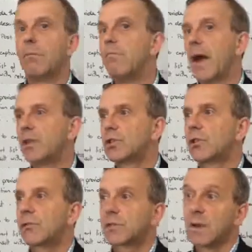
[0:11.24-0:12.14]

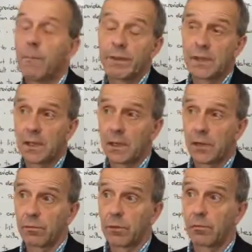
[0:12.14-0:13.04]
manage,
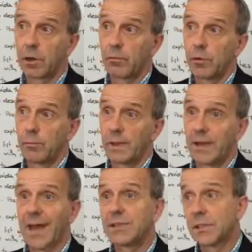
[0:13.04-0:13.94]
particularly through the
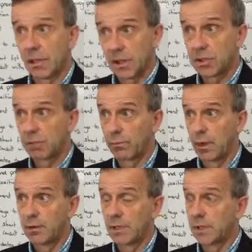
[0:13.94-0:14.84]
recruitment and selection
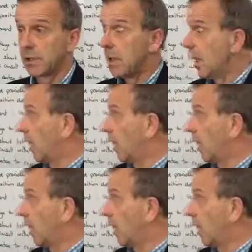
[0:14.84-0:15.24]
process.